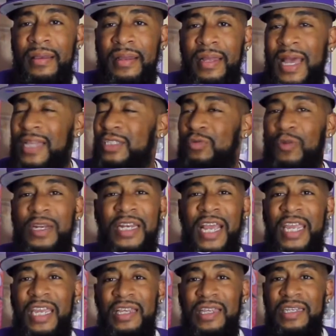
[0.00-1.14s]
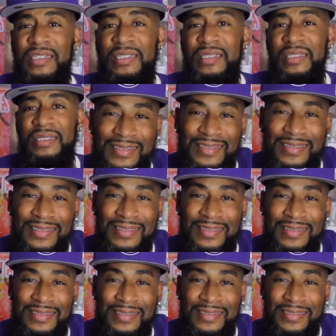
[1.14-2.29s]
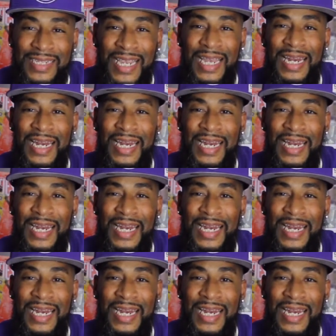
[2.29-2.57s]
That's ridiculous. Cheating